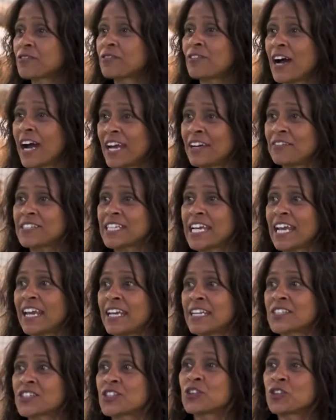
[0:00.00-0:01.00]
5
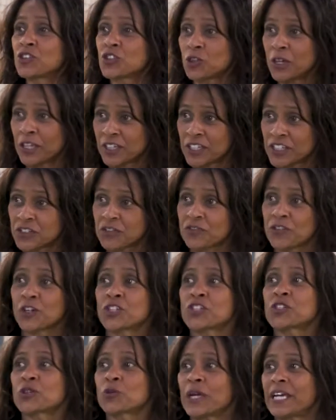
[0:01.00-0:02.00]
days during this
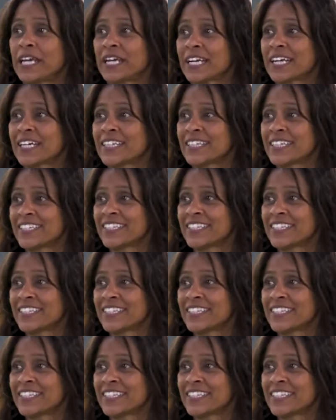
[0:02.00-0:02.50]
first week.